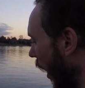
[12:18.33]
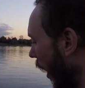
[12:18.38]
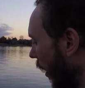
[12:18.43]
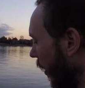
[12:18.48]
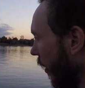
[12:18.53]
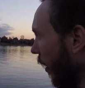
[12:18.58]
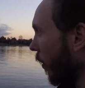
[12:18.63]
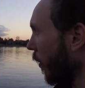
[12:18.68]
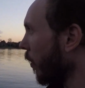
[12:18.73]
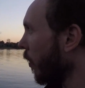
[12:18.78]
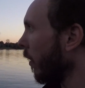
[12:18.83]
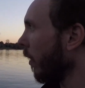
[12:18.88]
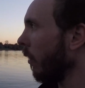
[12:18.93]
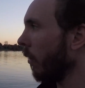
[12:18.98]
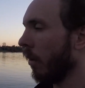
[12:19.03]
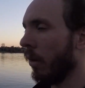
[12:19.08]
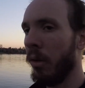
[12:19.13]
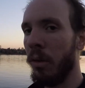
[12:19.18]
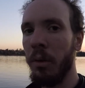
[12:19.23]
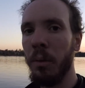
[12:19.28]
Another thing
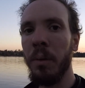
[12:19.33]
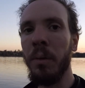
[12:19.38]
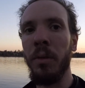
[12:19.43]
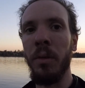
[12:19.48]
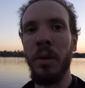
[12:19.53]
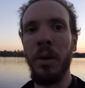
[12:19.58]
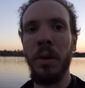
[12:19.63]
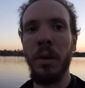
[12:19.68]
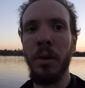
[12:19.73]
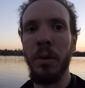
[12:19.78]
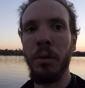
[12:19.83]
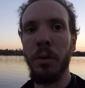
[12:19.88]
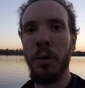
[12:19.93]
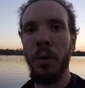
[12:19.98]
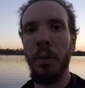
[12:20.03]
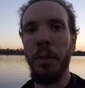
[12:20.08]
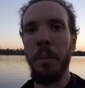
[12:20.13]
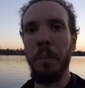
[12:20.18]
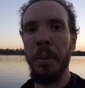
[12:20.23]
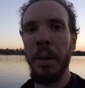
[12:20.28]
you can do is you can
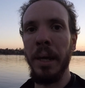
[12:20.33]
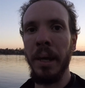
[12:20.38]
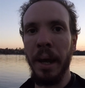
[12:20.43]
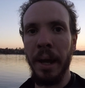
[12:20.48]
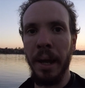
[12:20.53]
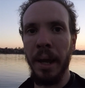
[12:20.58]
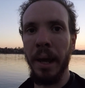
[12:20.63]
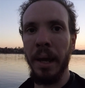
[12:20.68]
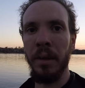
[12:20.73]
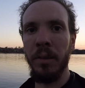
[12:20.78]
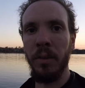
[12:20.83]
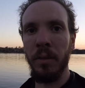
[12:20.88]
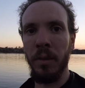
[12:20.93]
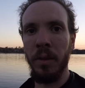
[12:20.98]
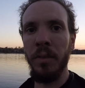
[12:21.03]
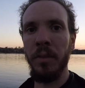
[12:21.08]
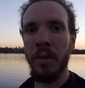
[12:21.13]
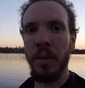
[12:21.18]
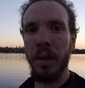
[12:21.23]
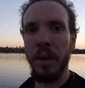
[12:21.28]
control the PAS
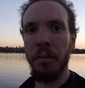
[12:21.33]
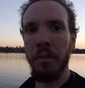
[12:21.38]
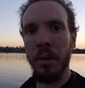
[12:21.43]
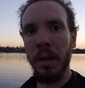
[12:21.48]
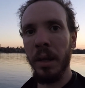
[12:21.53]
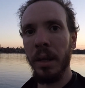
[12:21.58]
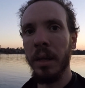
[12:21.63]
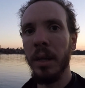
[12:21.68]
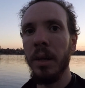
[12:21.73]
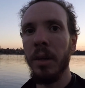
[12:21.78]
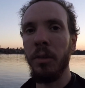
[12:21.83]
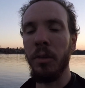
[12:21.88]
sensitivity.